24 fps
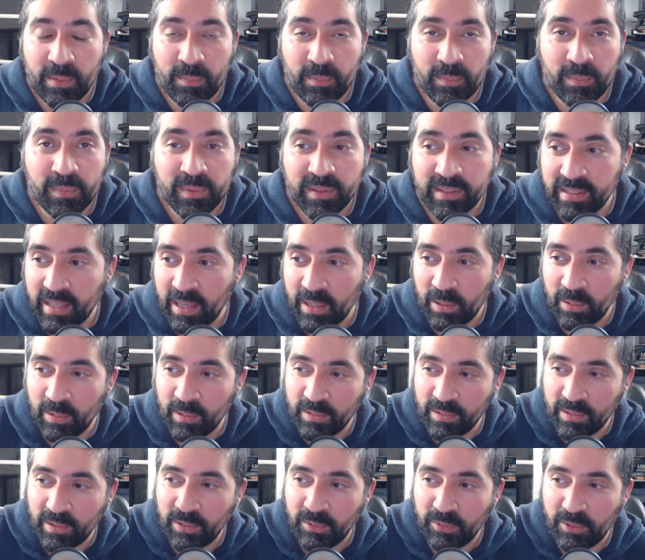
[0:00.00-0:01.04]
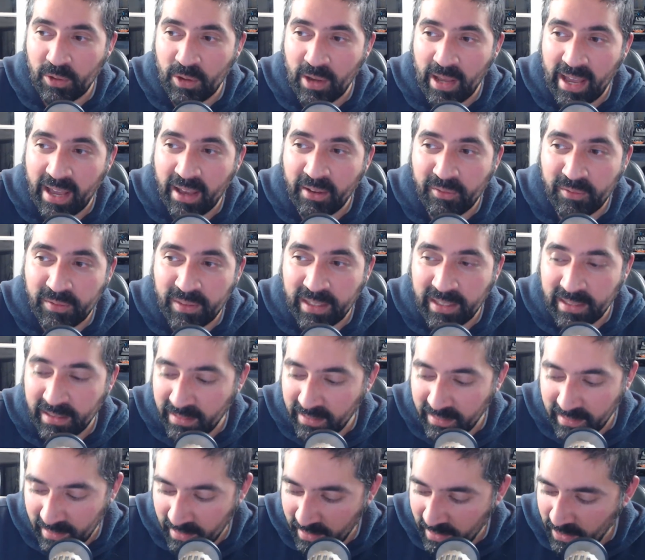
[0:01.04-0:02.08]
sales, you've got to have
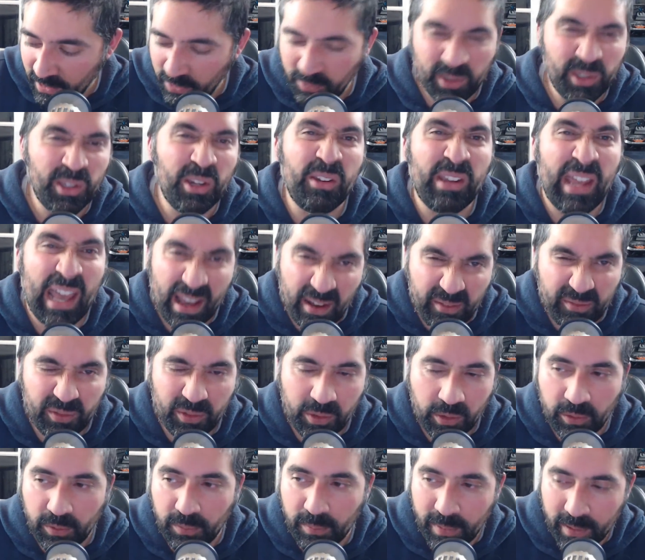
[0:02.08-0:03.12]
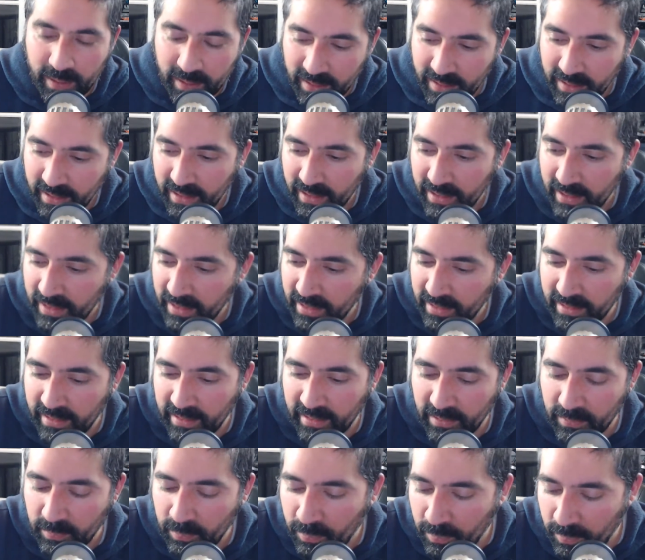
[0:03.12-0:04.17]
these. Well, you don't have to, but
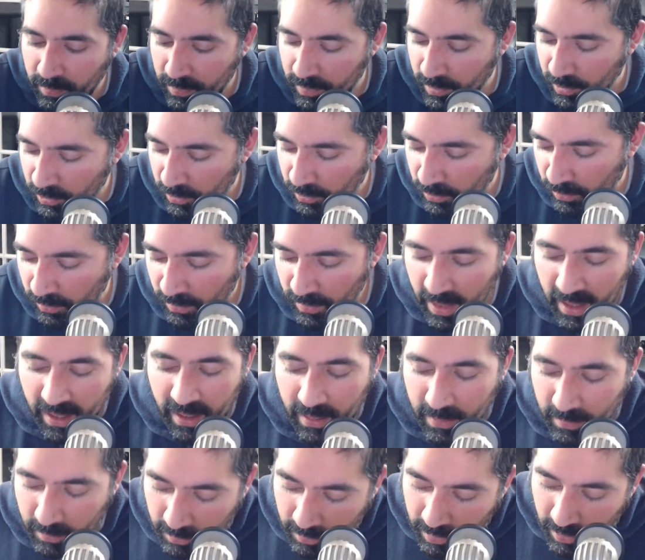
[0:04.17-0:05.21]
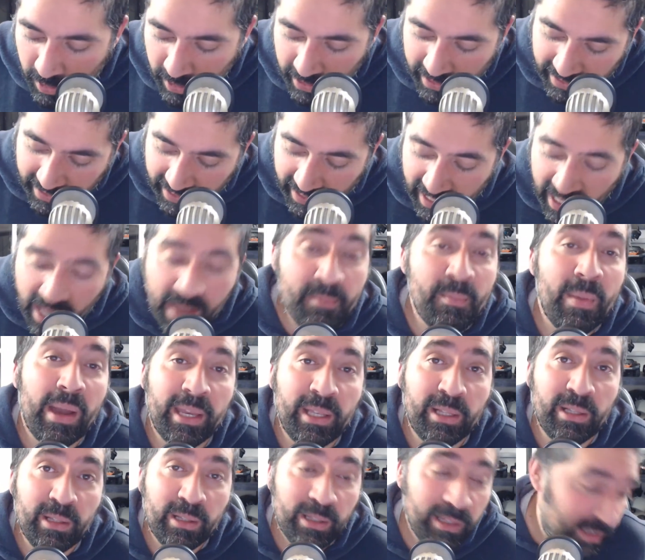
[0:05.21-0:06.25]
these blue by
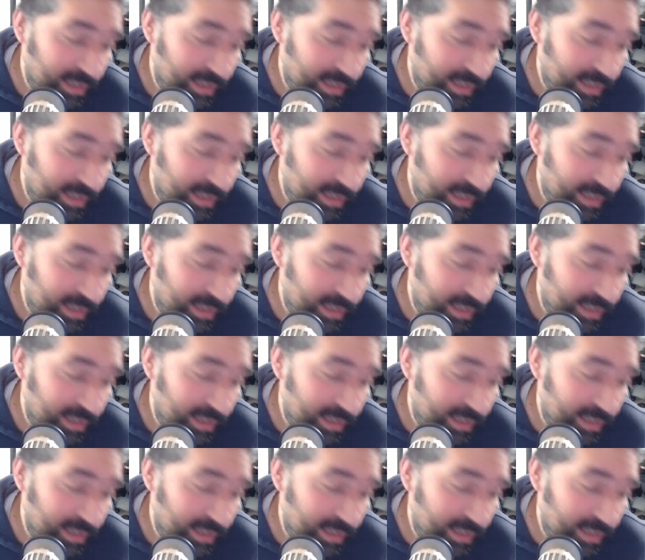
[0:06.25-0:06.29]
airmail